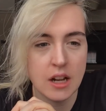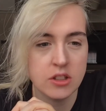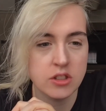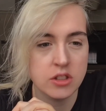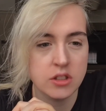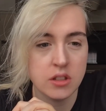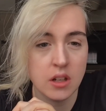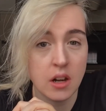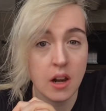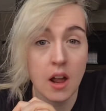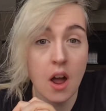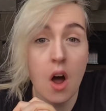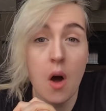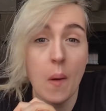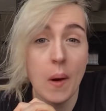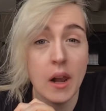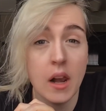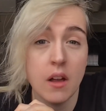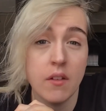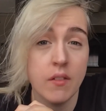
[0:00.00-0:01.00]
saying, like, oh,
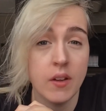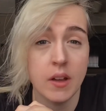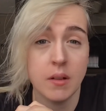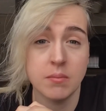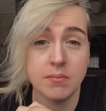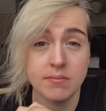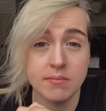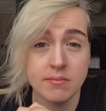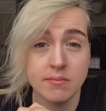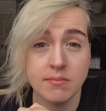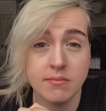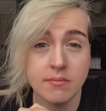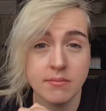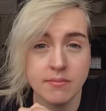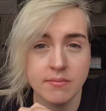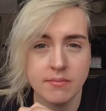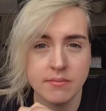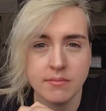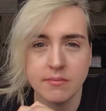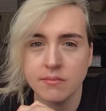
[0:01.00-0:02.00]
I love him.
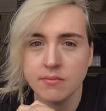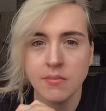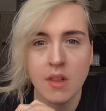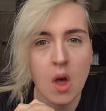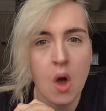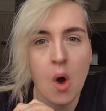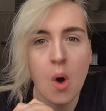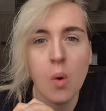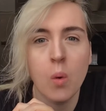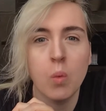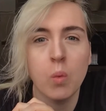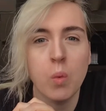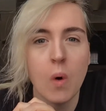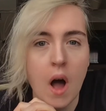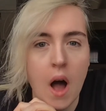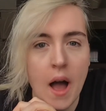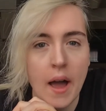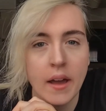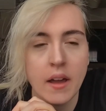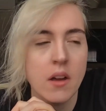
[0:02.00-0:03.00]

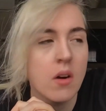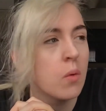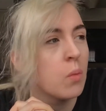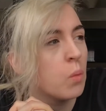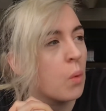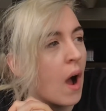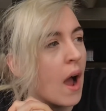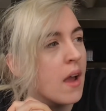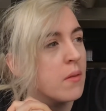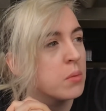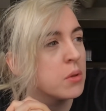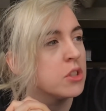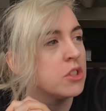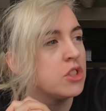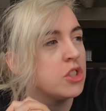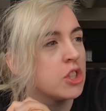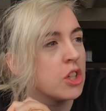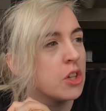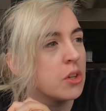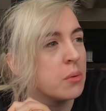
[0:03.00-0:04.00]
Why would
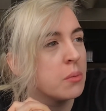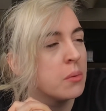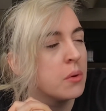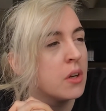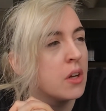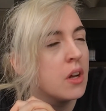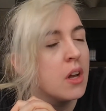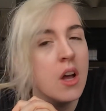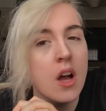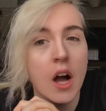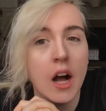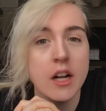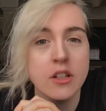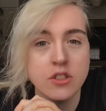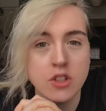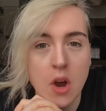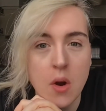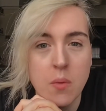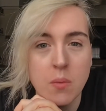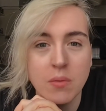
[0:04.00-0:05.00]
you? I
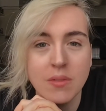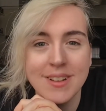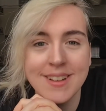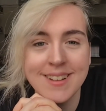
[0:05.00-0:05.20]
don't.